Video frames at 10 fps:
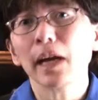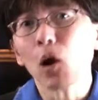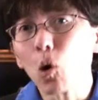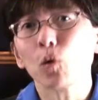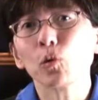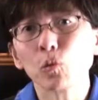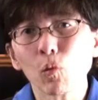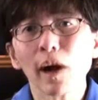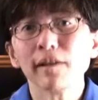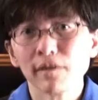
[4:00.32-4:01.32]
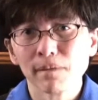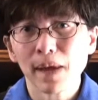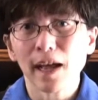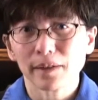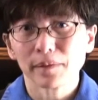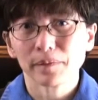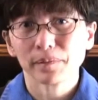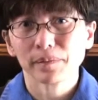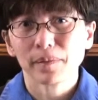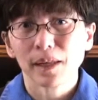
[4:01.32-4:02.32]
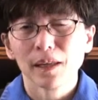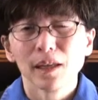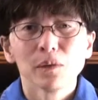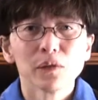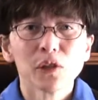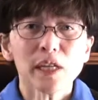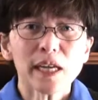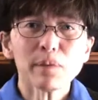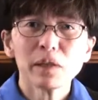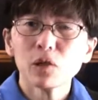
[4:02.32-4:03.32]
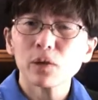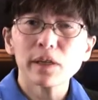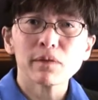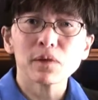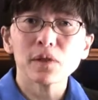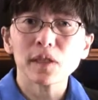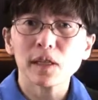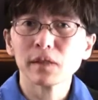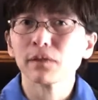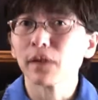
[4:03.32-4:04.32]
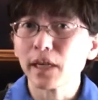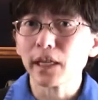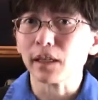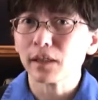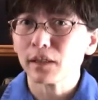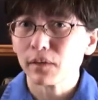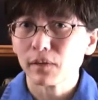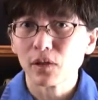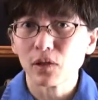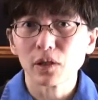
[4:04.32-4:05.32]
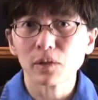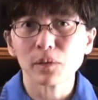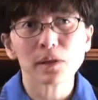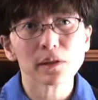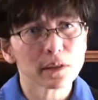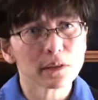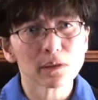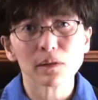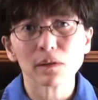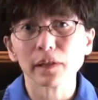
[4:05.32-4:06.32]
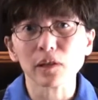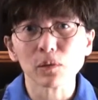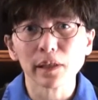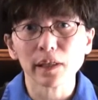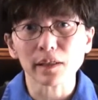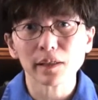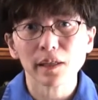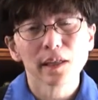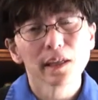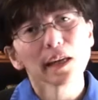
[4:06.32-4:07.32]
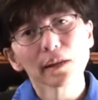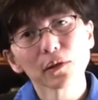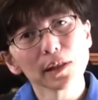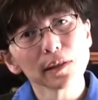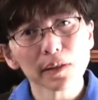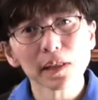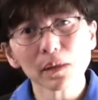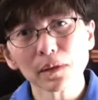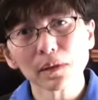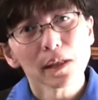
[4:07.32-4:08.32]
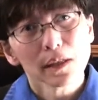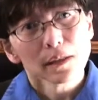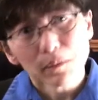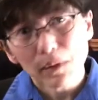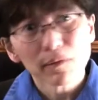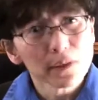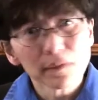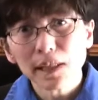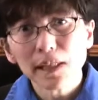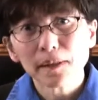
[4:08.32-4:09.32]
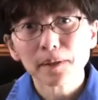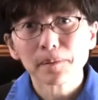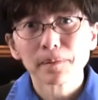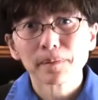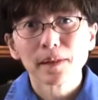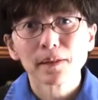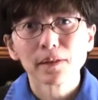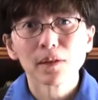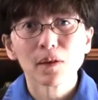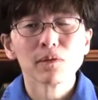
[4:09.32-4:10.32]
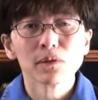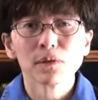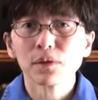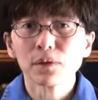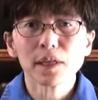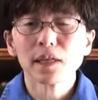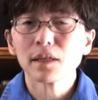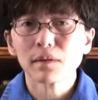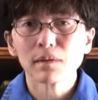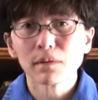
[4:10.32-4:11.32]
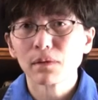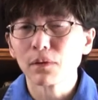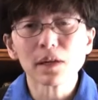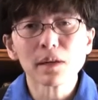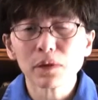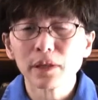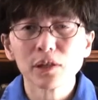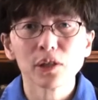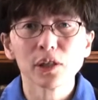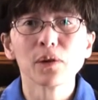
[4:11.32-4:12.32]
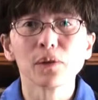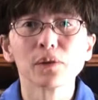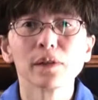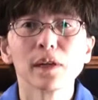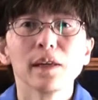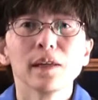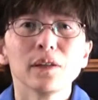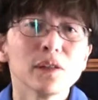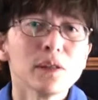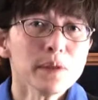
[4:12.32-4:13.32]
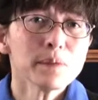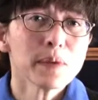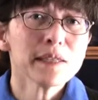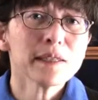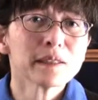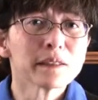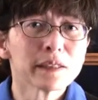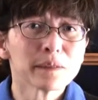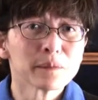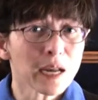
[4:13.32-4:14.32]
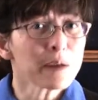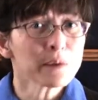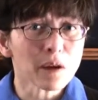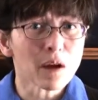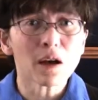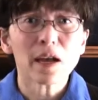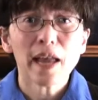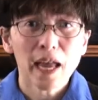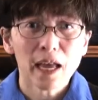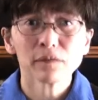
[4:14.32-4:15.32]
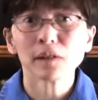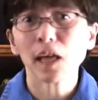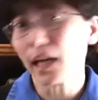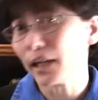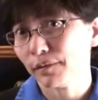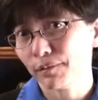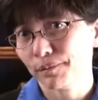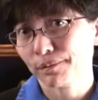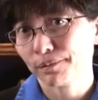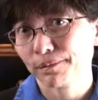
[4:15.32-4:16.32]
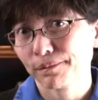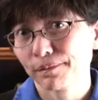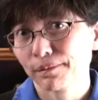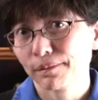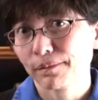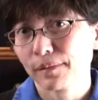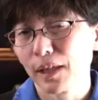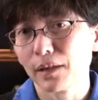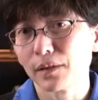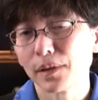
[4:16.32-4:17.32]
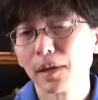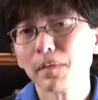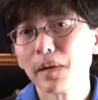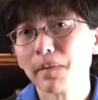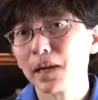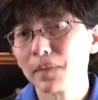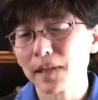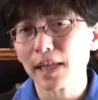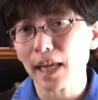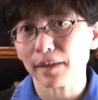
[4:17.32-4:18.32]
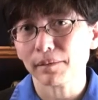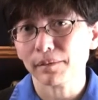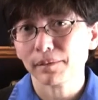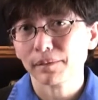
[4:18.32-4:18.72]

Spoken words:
my old wife back. Well, she had been treated for schizophrenia since she was in her early 20s. And now she's mid-50s. So for 30 plus years, she was basically what I would call half a life. Somebody made a mistake.